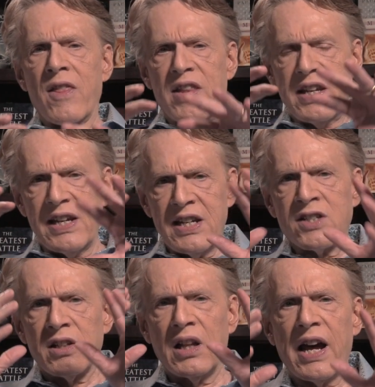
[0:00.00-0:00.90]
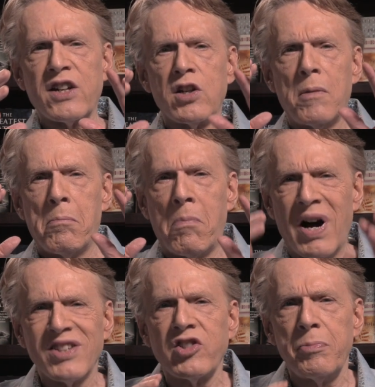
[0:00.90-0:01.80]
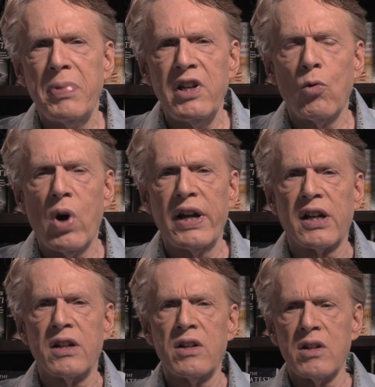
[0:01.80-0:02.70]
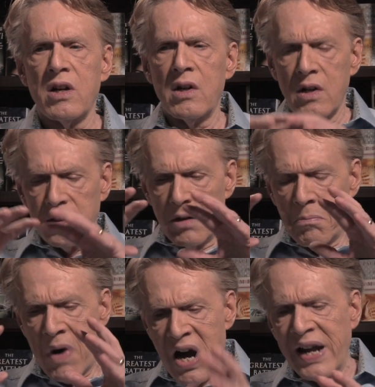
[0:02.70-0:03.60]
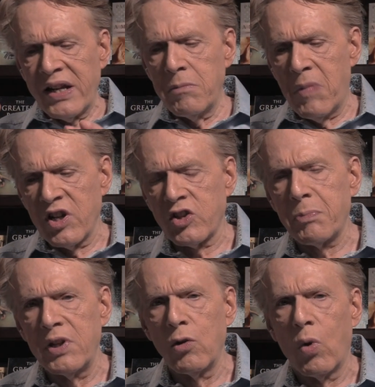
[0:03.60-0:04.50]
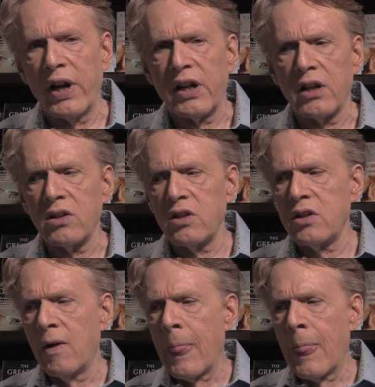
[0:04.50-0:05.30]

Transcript: The intellect must be awakened, the mind must be awakened,